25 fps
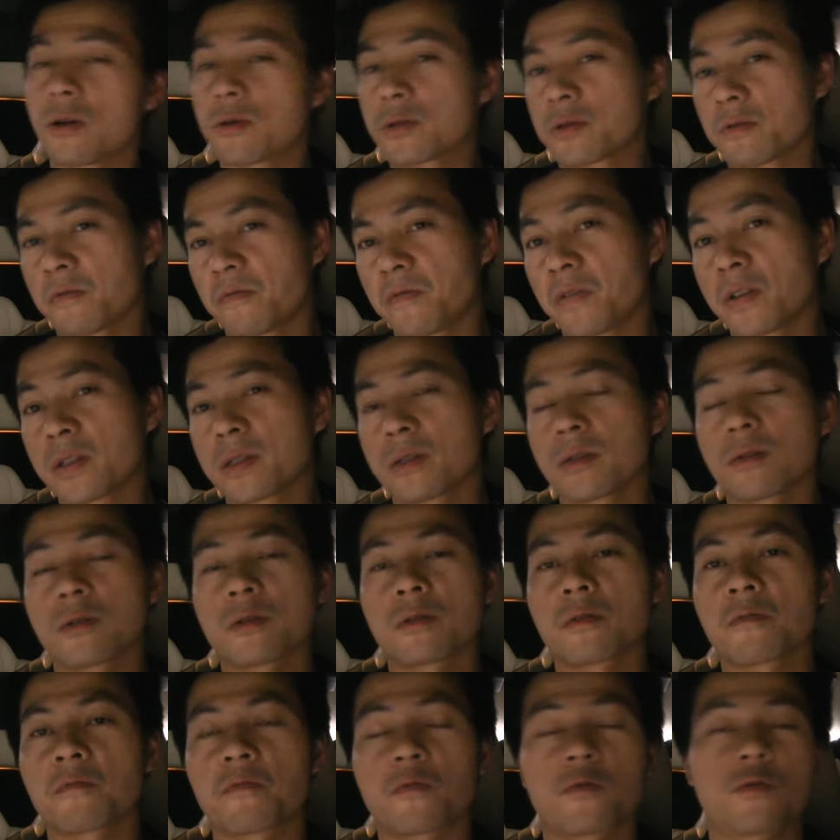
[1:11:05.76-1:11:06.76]
also fix it
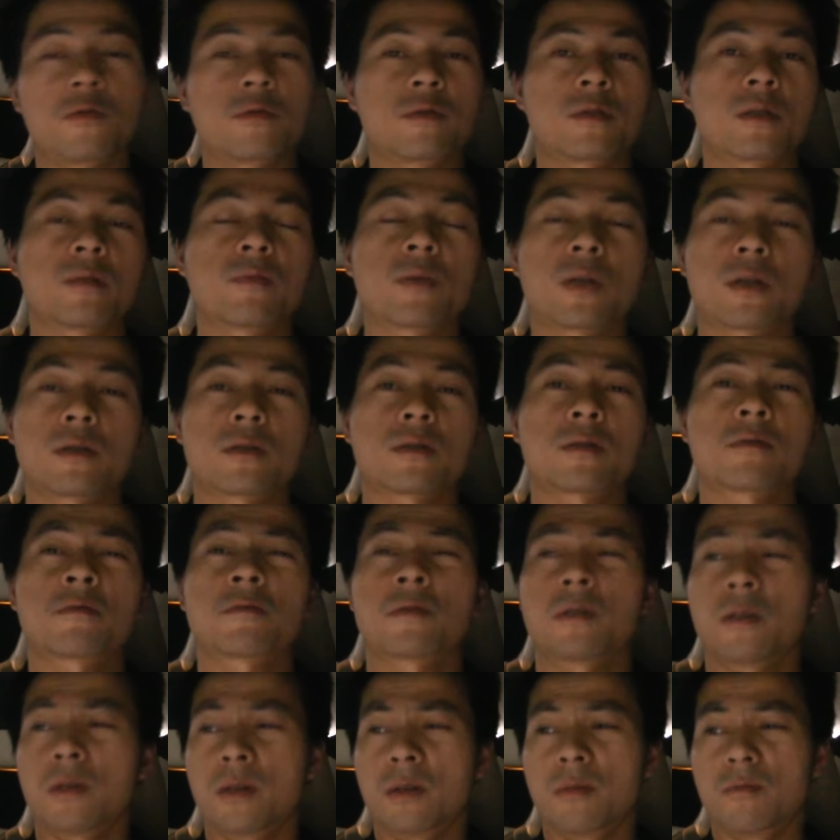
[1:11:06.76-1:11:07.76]
under warranty, because
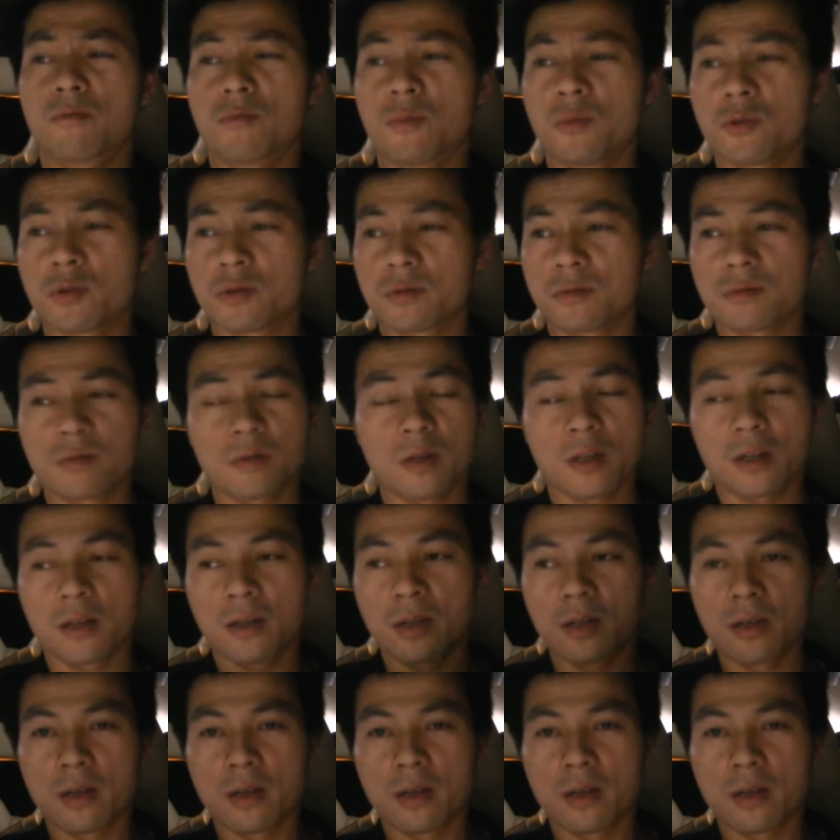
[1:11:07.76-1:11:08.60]
it's most, like,